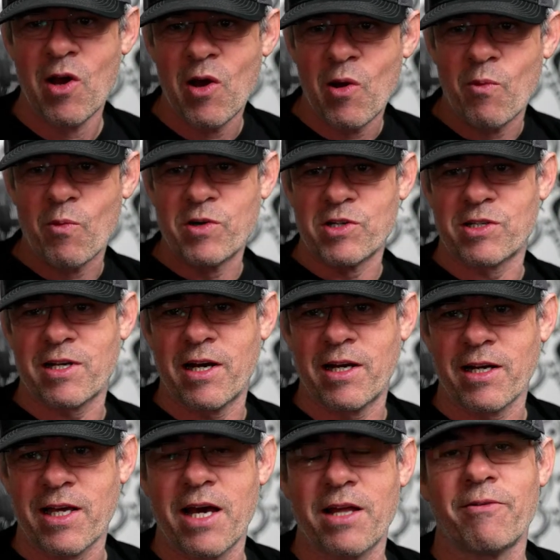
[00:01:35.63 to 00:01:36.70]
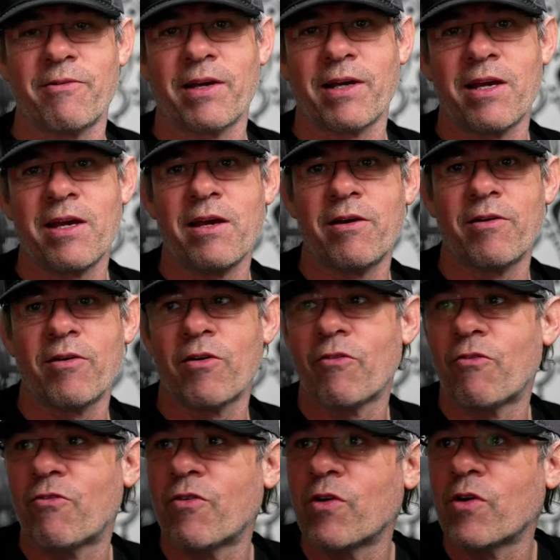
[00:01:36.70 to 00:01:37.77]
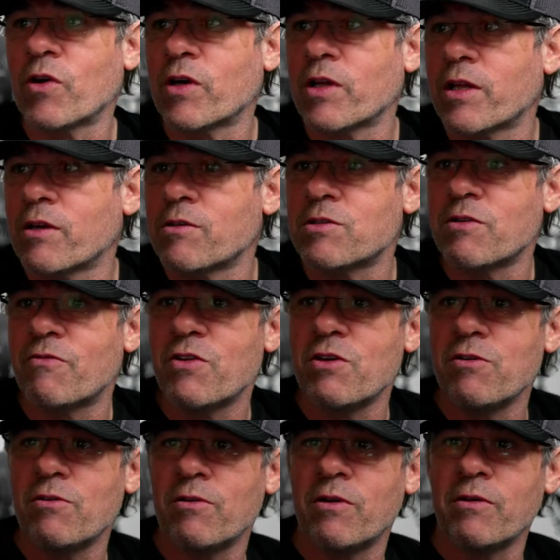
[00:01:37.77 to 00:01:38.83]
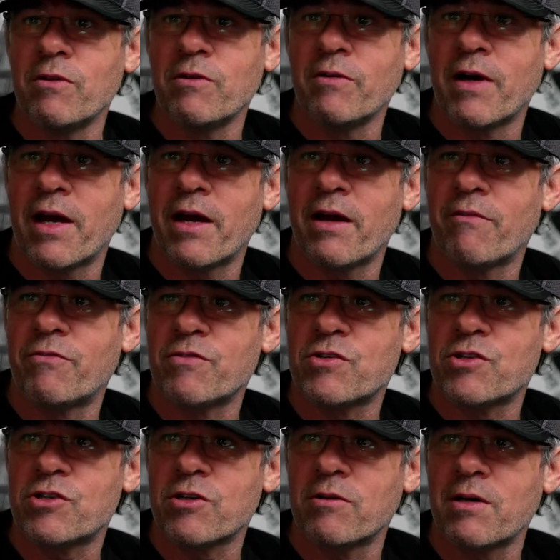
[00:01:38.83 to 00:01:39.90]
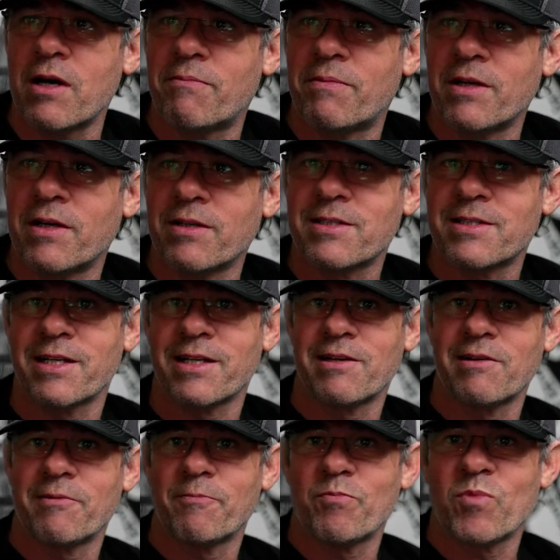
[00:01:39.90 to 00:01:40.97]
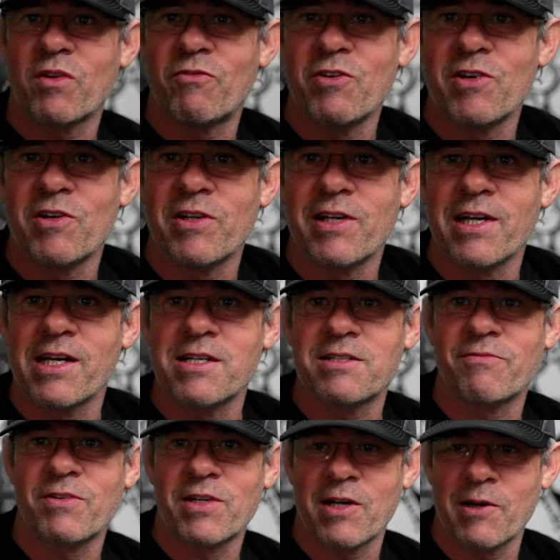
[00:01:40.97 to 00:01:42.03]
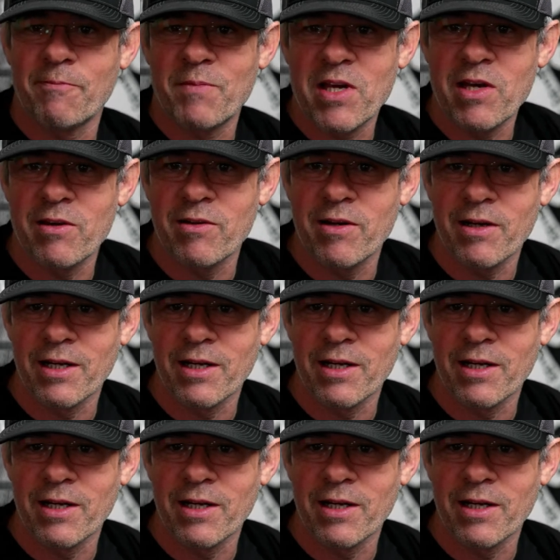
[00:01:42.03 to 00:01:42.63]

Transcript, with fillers: we're just kind of gathering here for those of you who have showed up, and it looks like a few of you guys have come here.